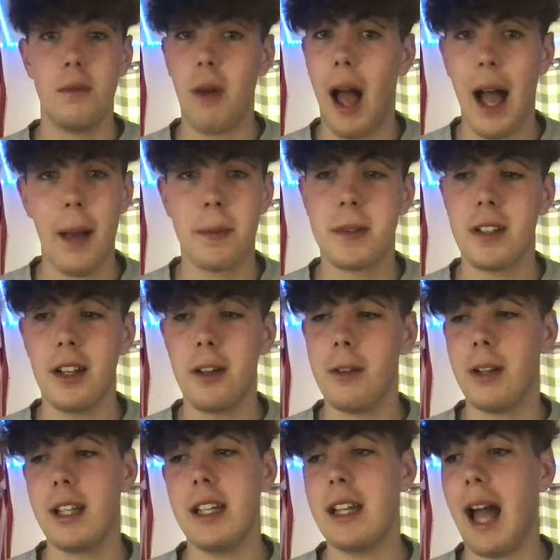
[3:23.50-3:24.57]

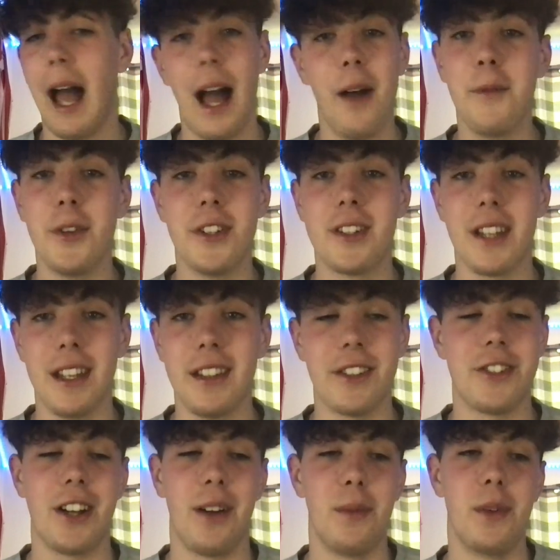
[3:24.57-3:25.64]
absolutely hammered in the
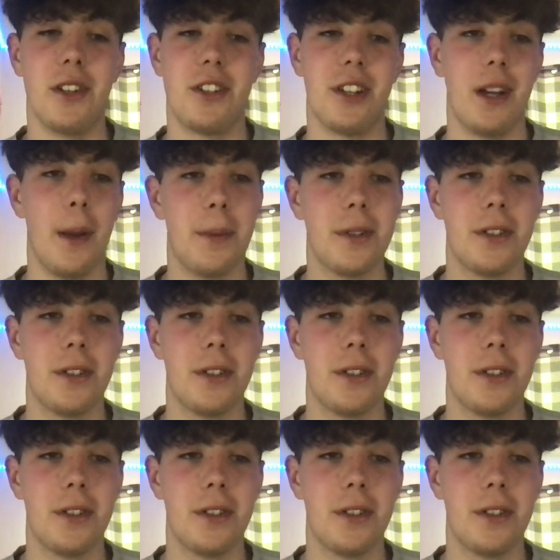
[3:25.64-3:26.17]
championship,